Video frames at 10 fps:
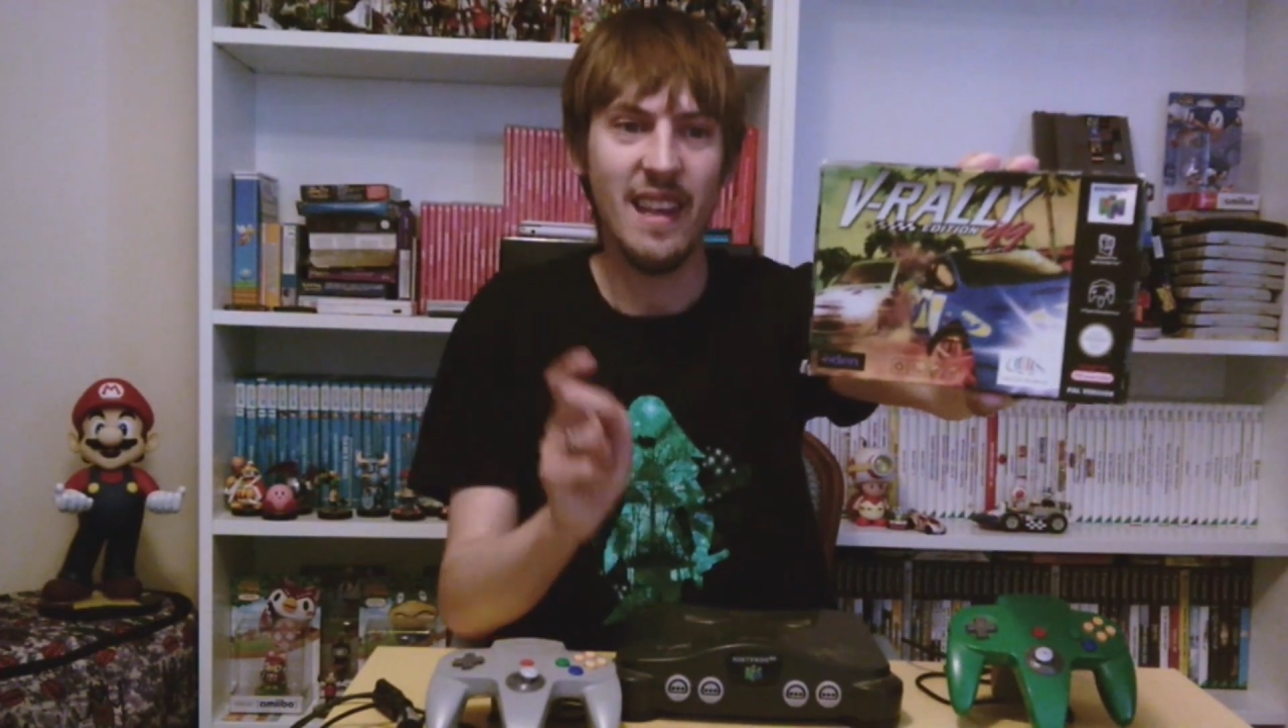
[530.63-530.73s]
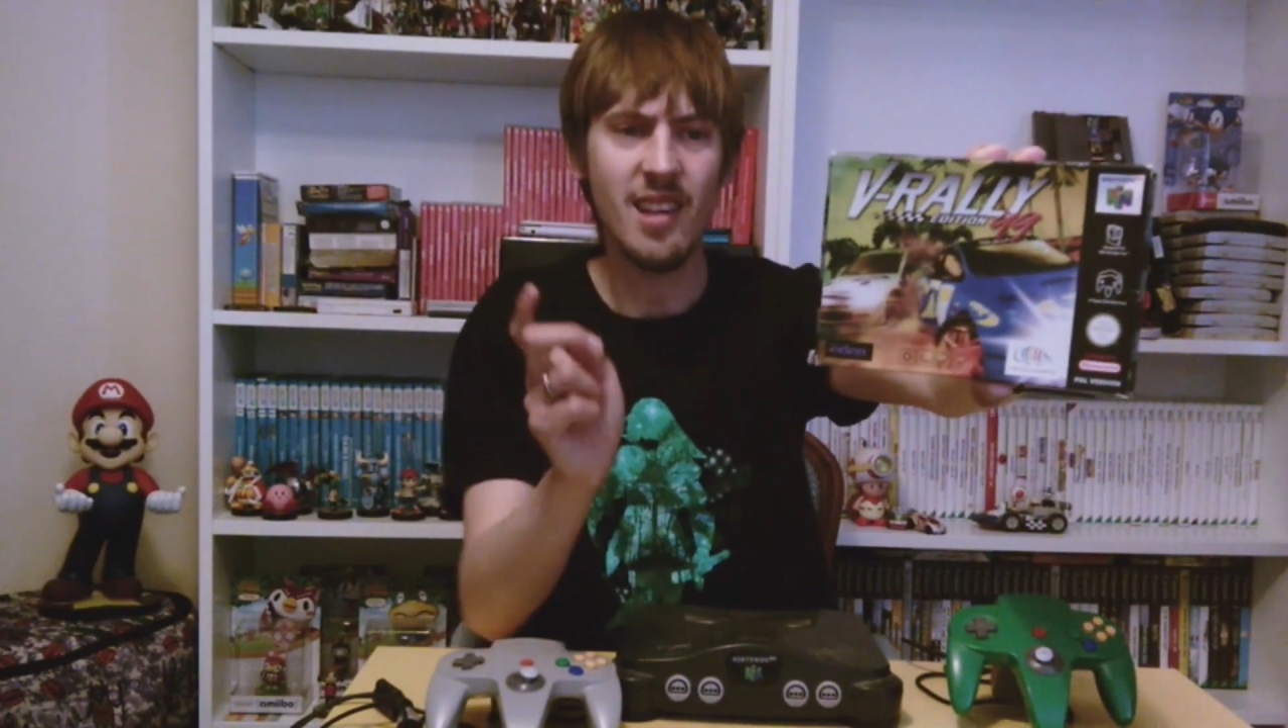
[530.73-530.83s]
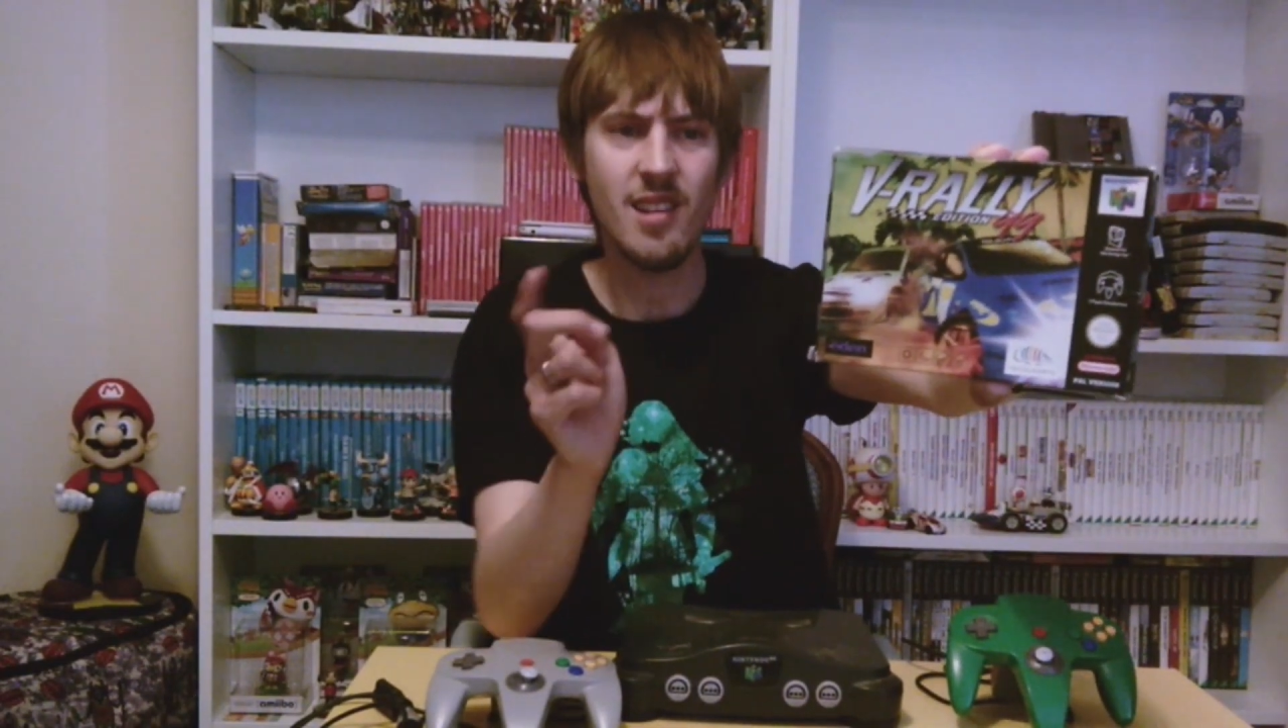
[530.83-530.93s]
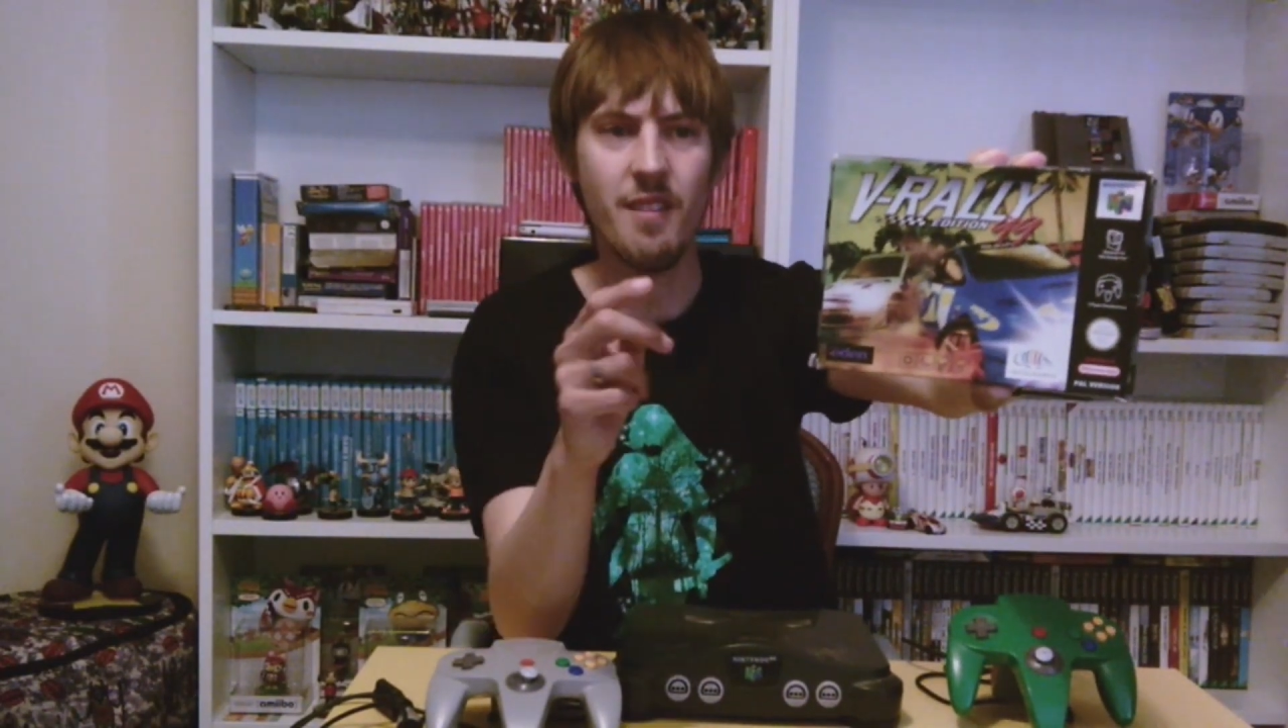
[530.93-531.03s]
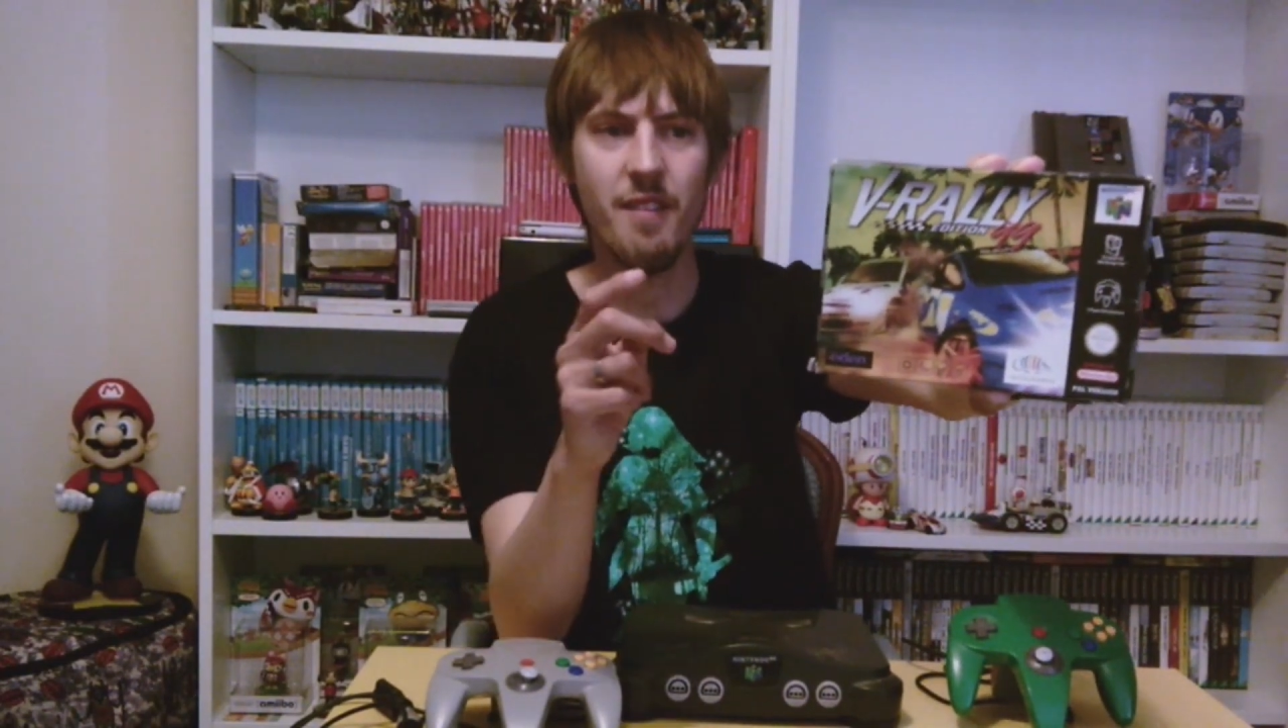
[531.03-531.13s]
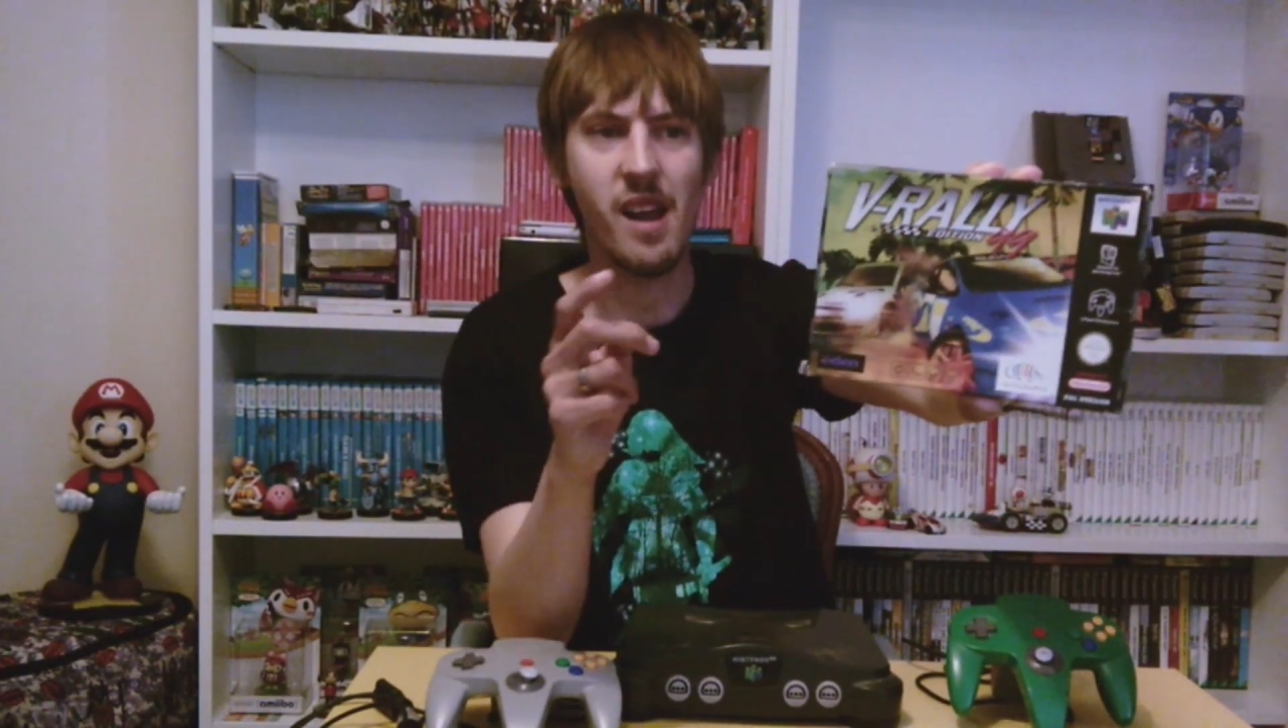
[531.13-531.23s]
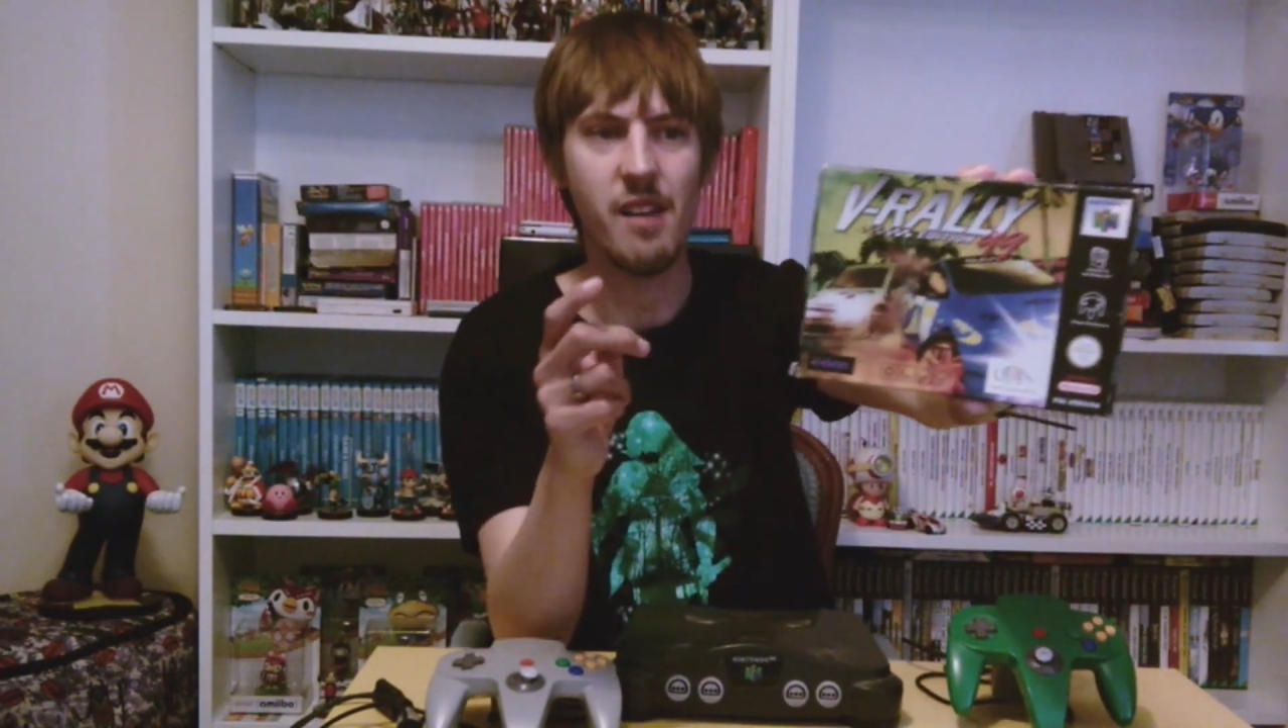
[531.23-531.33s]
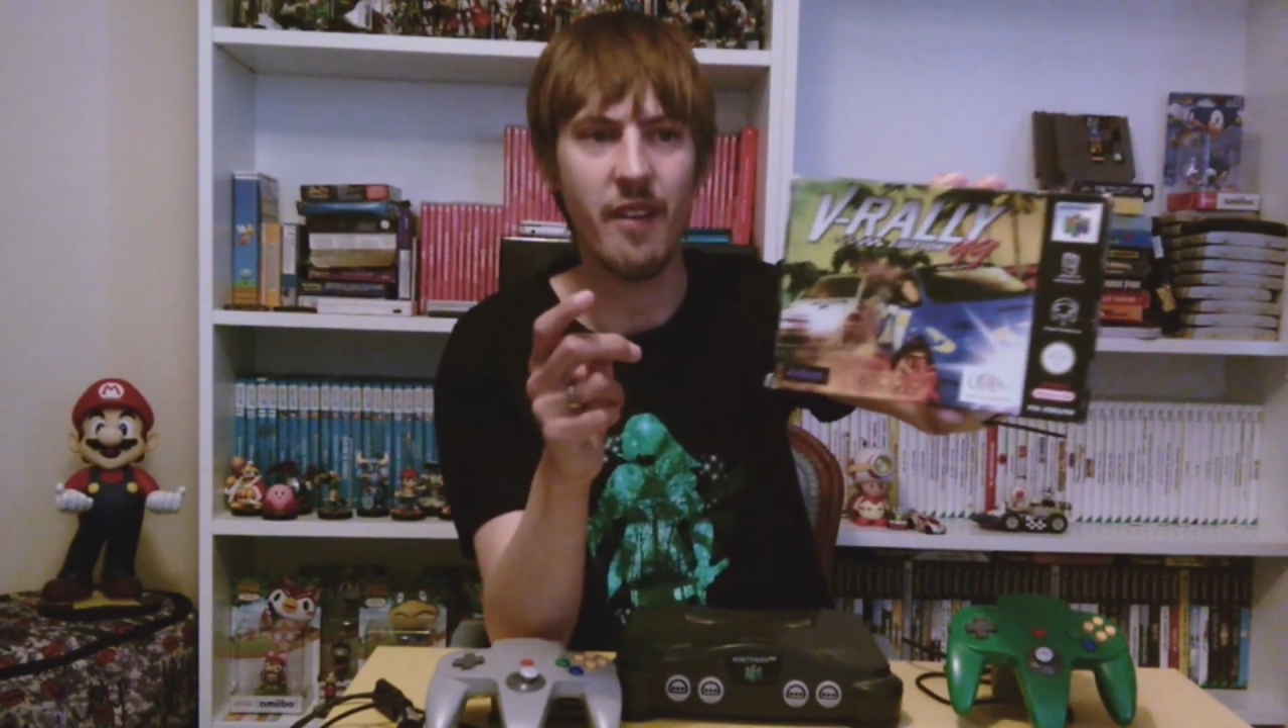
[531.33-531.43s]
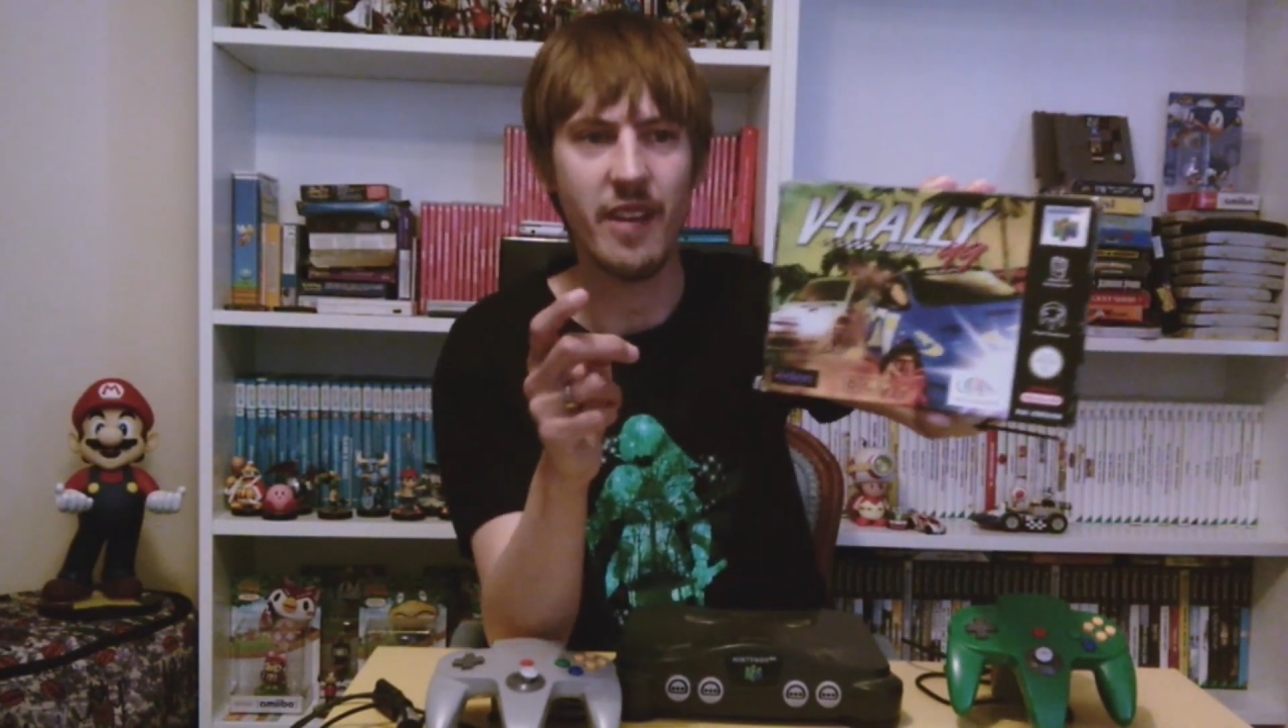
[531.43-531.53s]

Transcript: This is a very,